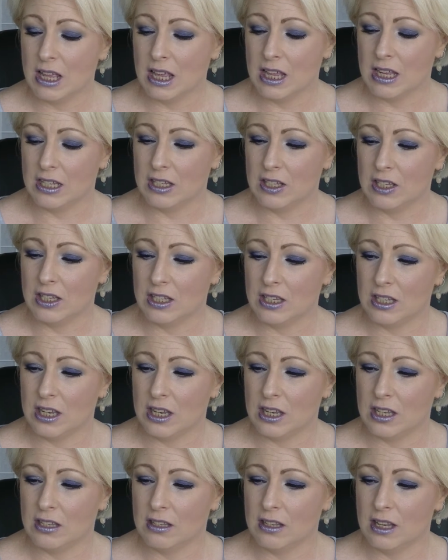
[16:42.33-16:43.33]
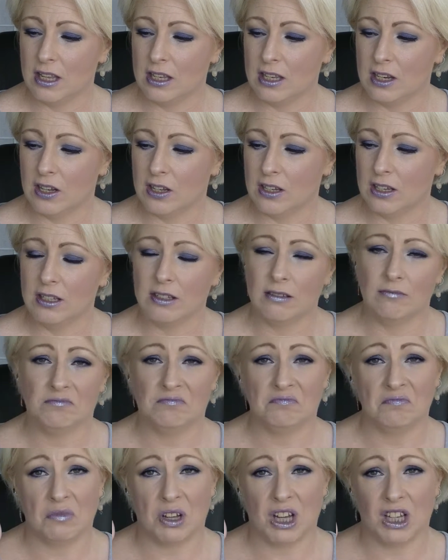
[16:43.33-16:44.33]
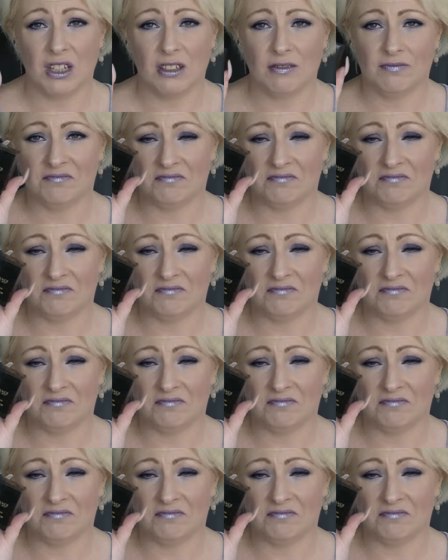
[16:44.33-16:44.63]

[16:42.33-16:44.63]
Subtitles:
It's, you know, but